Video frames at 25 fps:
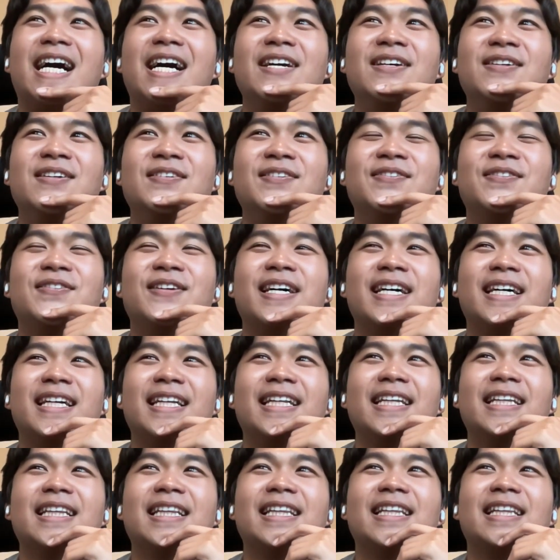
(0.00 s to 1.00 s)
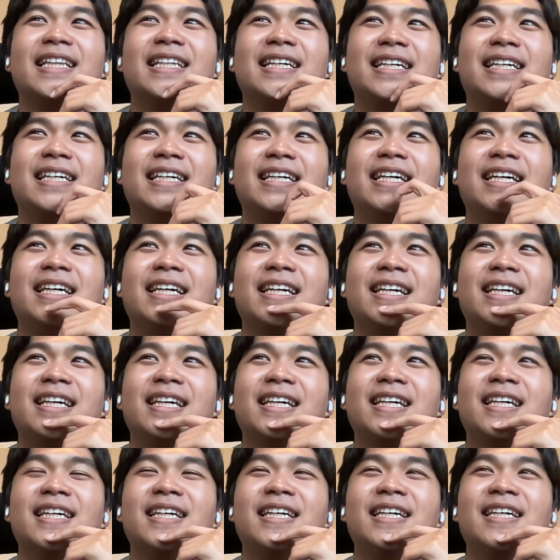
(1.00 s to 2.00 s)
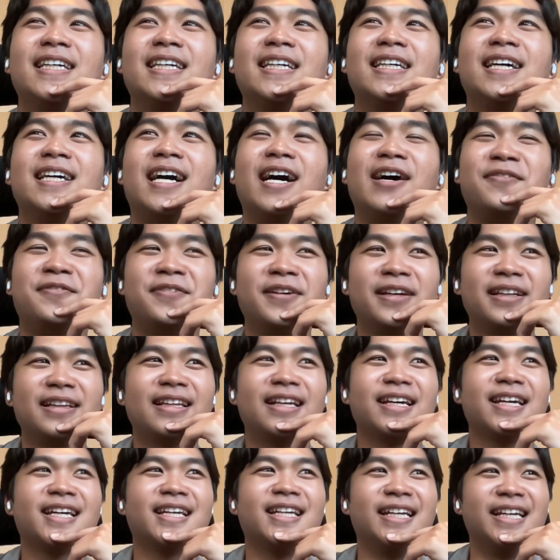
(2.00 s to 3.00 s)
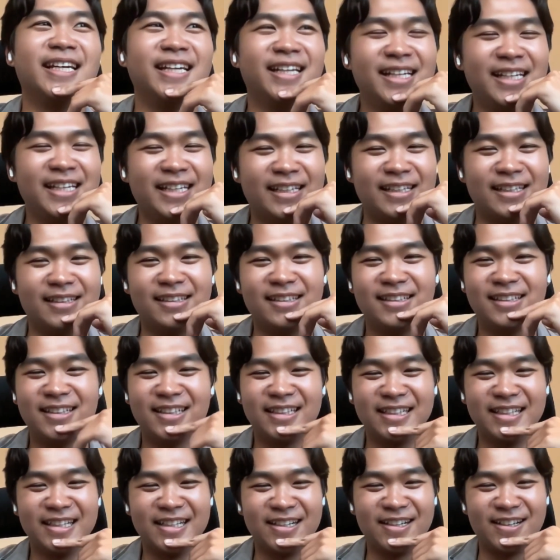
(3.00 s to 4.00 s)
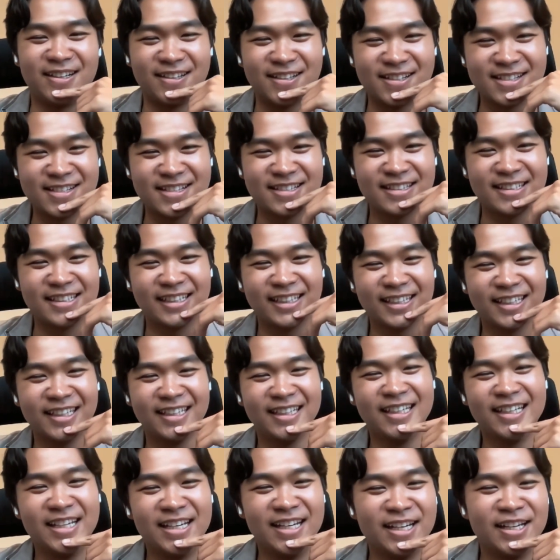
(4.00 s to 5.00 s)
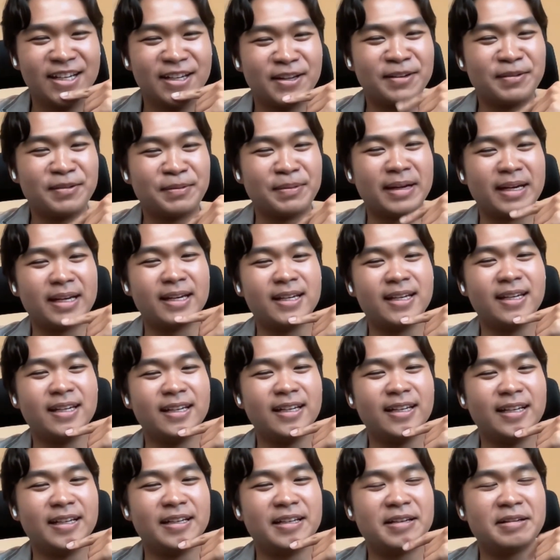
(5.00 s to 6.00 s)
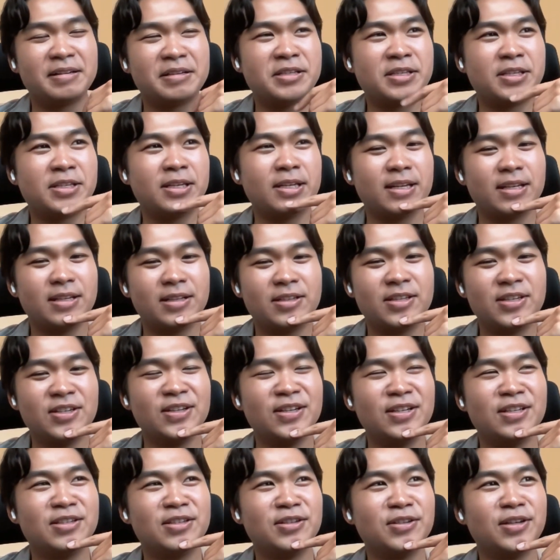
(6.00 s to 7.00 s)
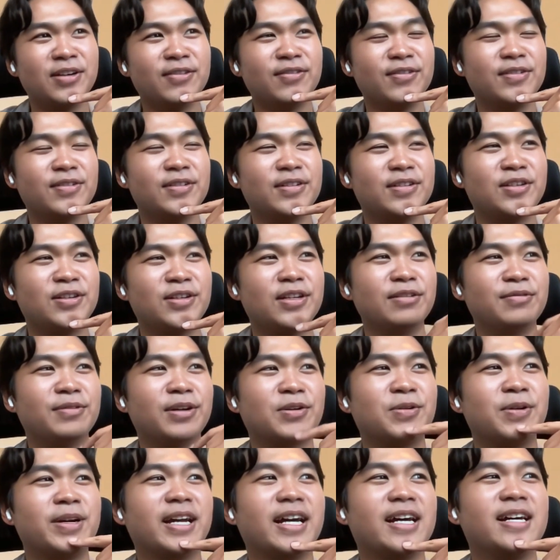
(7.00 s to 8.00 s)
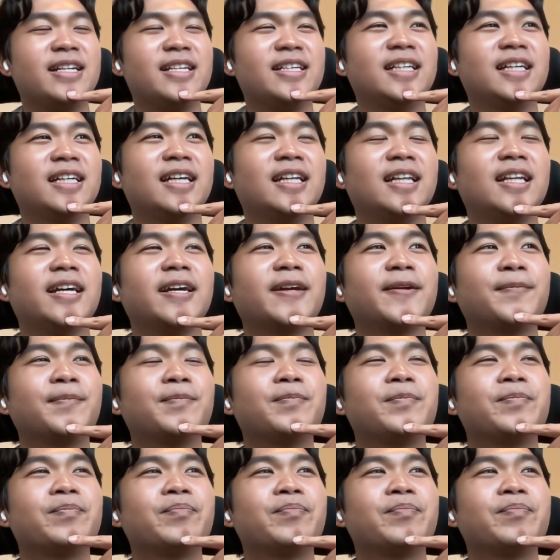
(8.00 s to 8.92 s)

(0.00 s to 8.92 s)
I felt like an idiot, honestly. And to give a quick idea, like